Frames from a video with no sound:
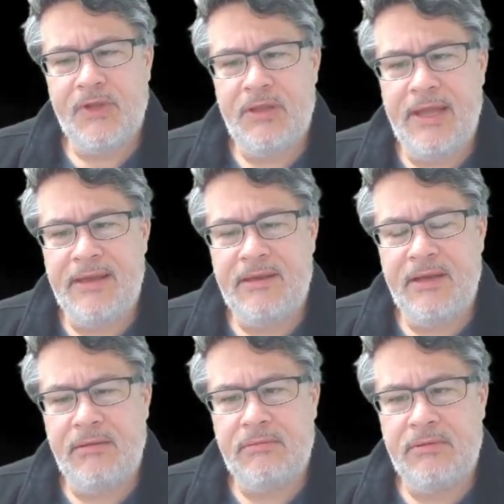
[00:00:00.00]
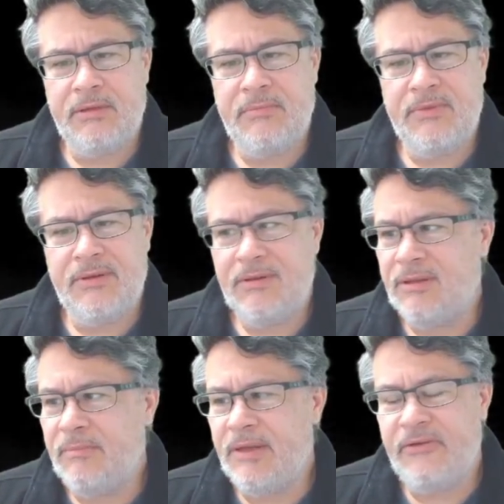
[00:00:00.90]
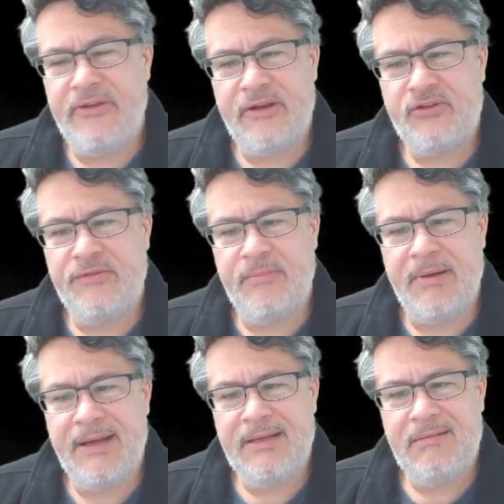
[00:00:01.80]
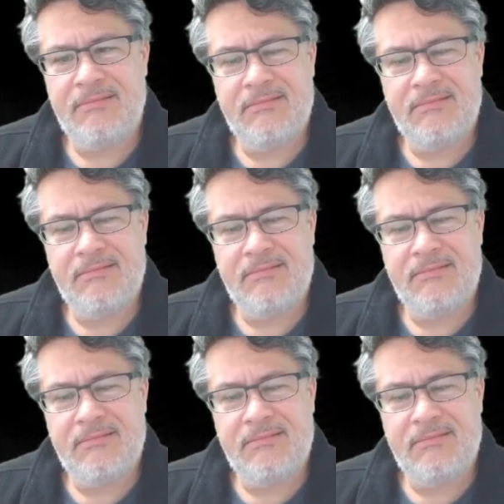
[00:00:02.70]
the middle section of your body.